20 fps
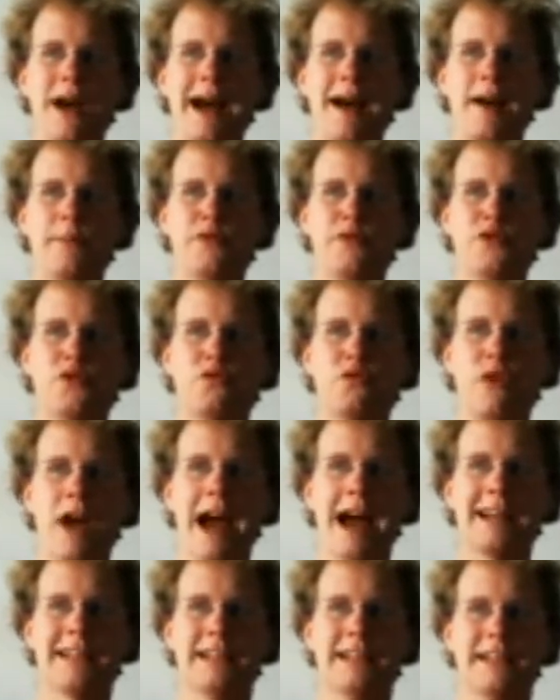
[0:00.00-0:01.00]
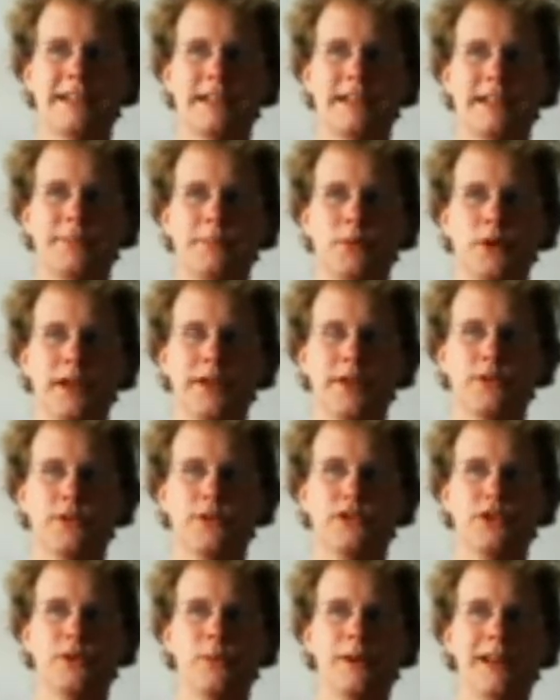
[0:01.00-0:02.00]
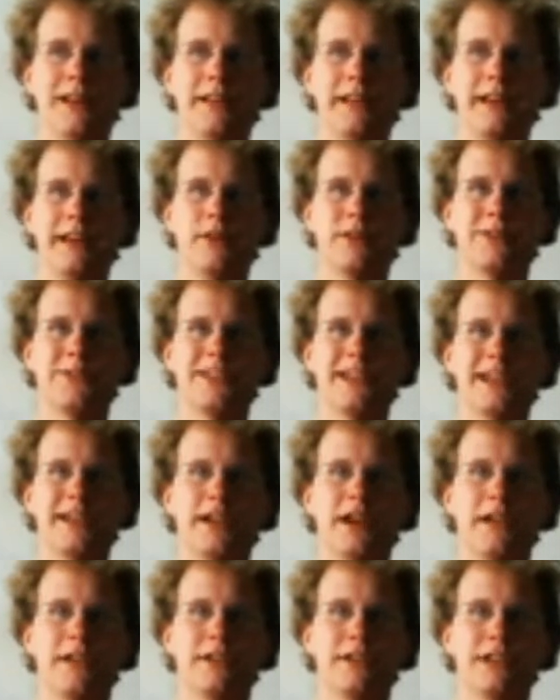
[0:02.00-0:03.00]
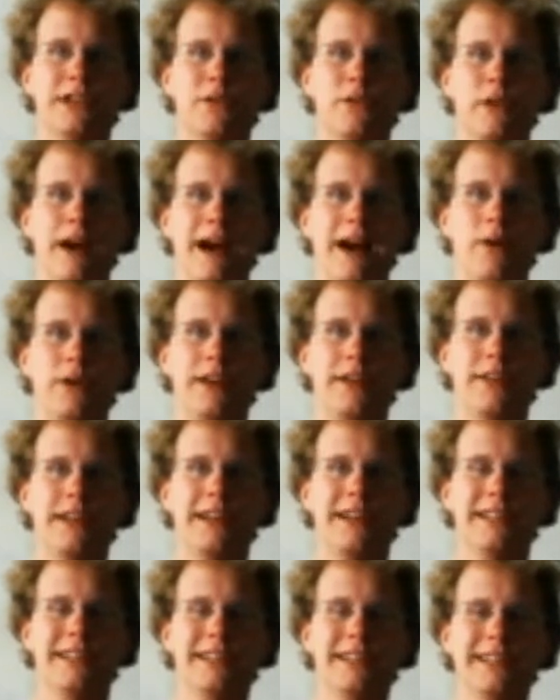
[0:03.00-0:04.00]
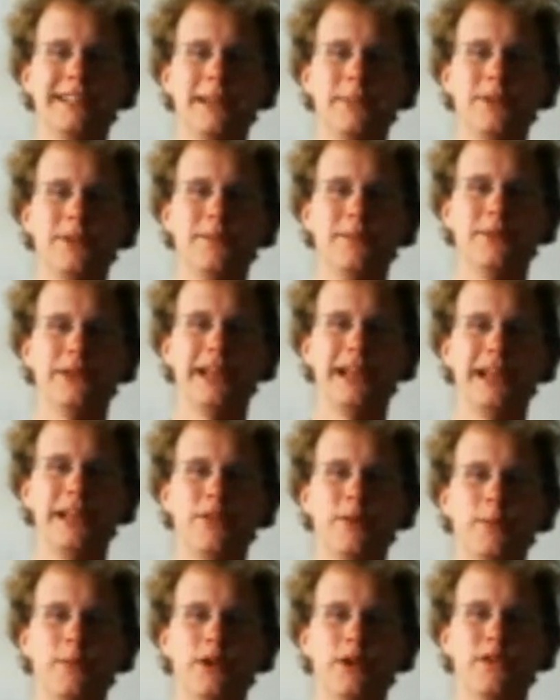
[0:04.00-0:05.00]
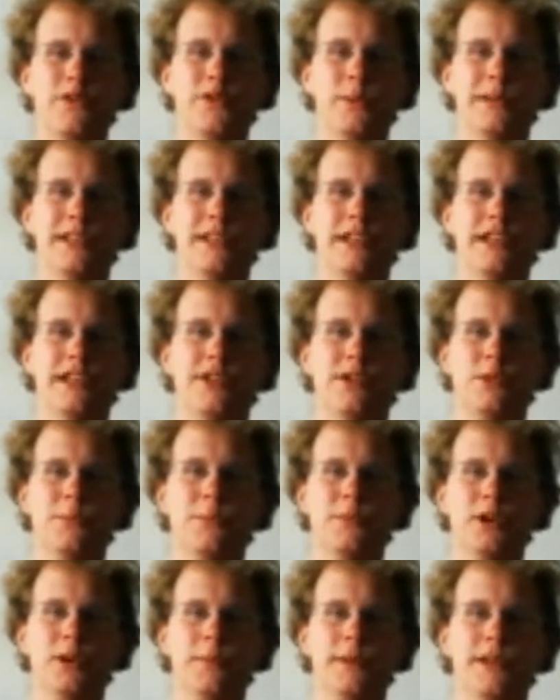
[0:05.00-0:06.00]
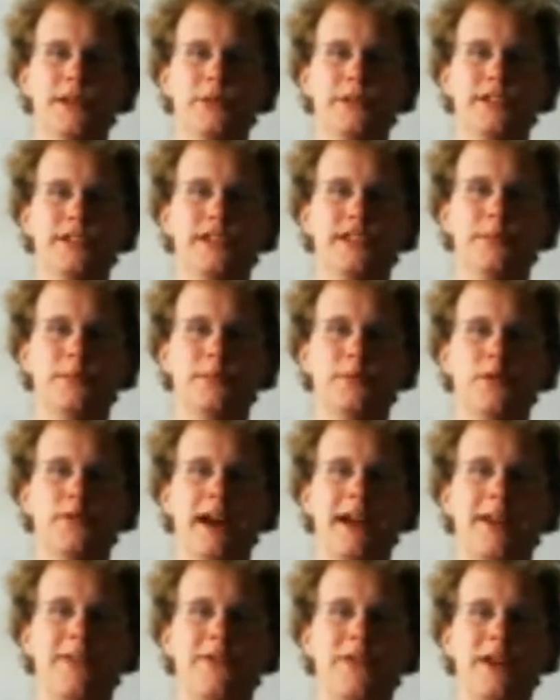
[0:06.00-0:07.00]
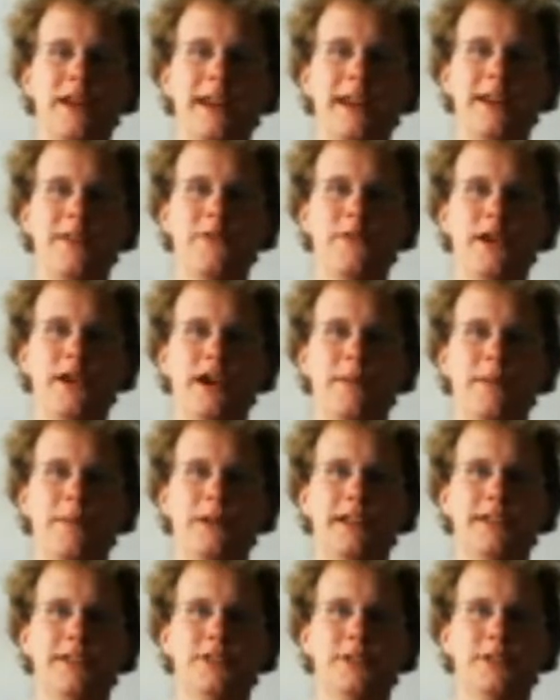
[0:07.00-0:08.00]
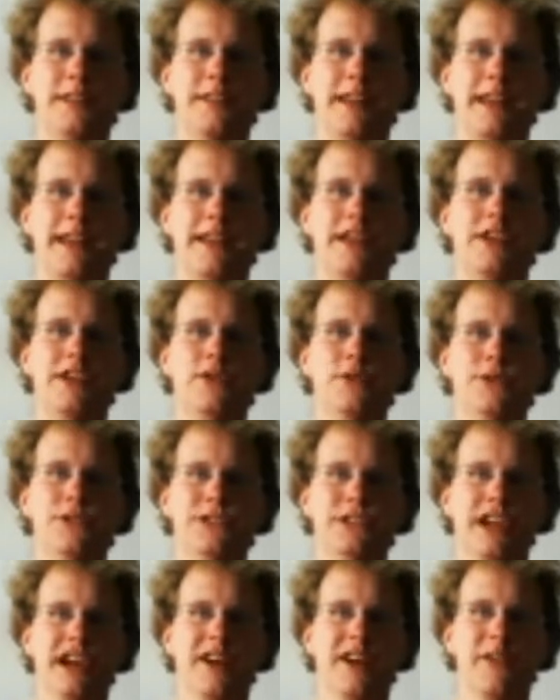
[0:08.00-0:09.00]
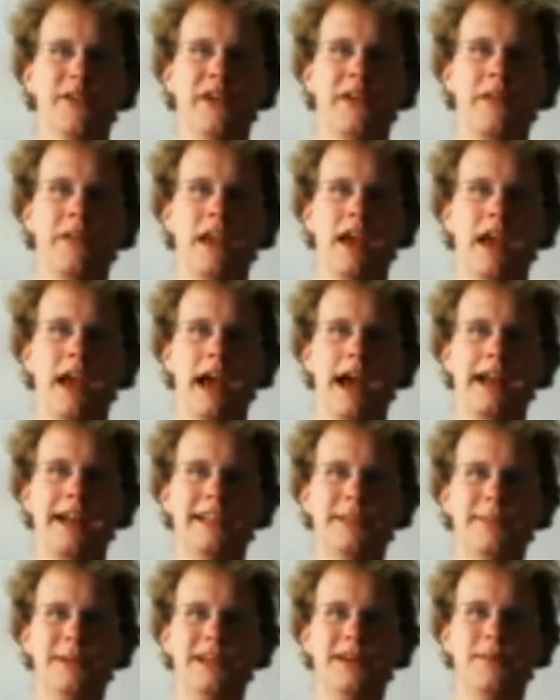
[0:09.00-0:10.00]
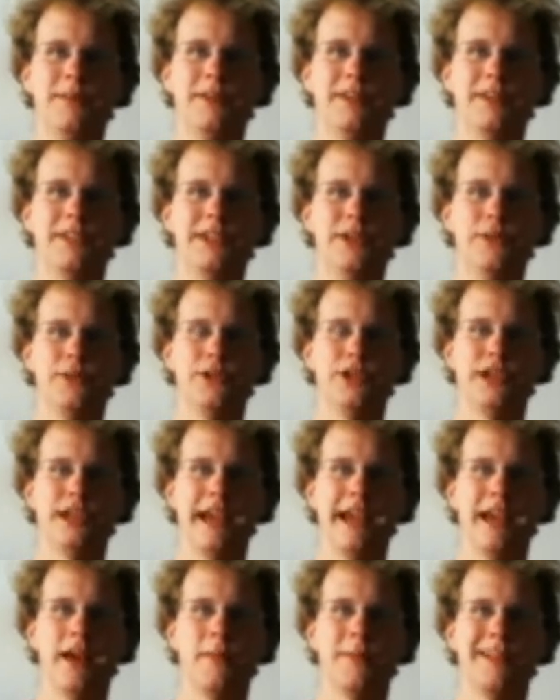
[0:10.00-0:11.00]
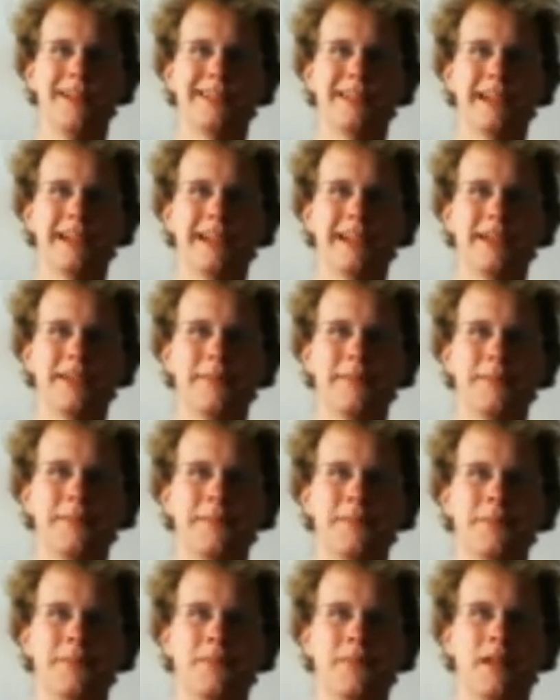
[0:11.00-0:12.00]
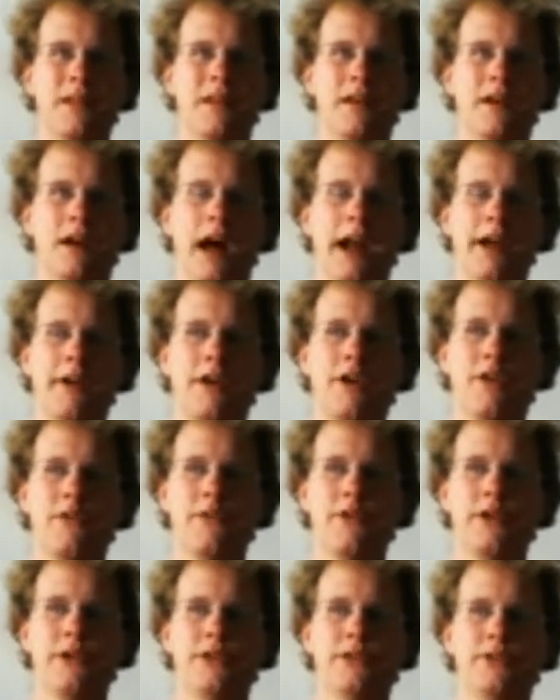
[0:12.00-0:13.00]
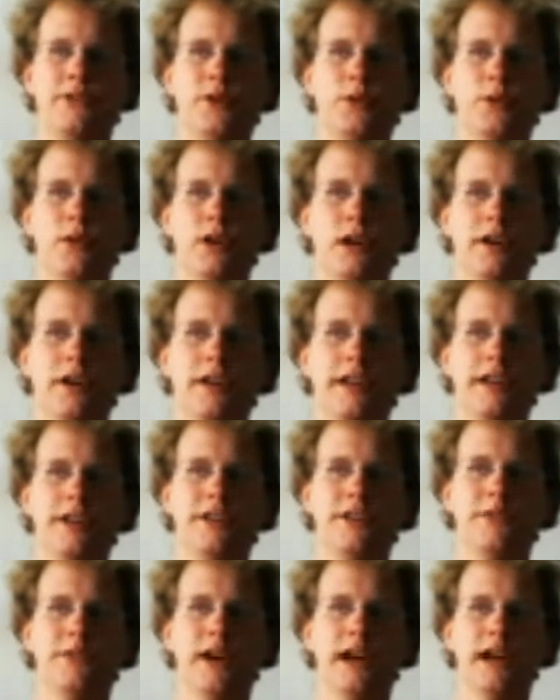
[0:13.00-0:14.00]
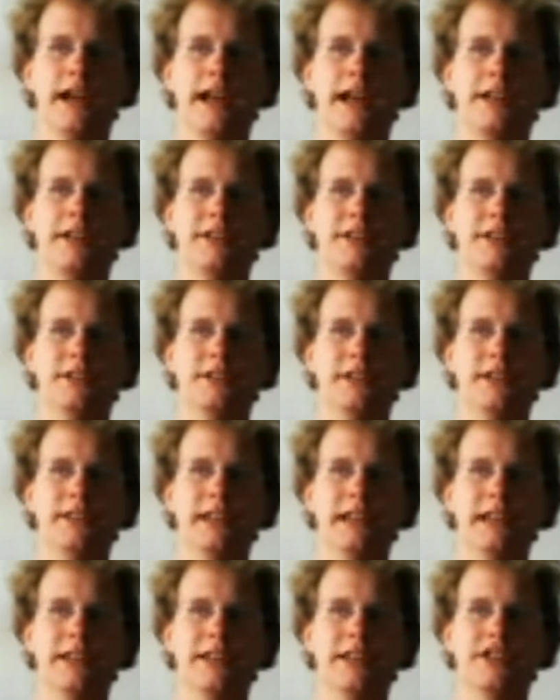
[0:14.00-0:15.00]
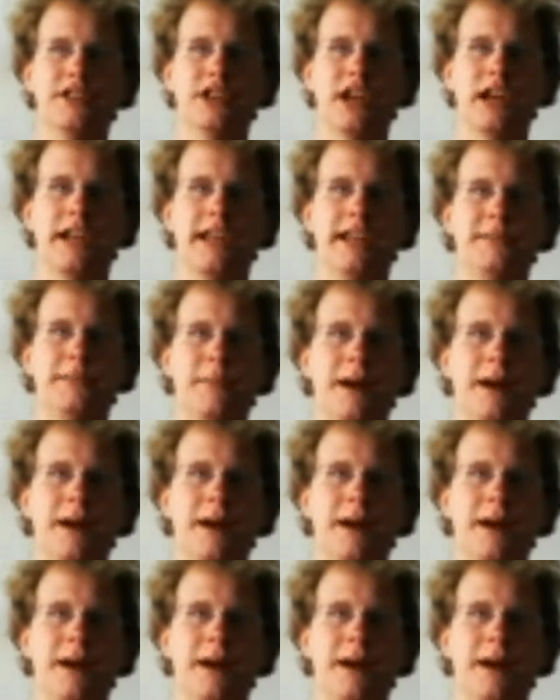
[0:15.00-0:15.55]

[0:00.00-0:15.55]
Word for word: abstracted at this point. There's so many layers of technology around it that it just seems completely removed from its initial purpose, which is to provide funding for companies so that they can do stuff. And it's become this huge game. It's like, I don't know, for those of you who aren't into finance, it's like the Chinese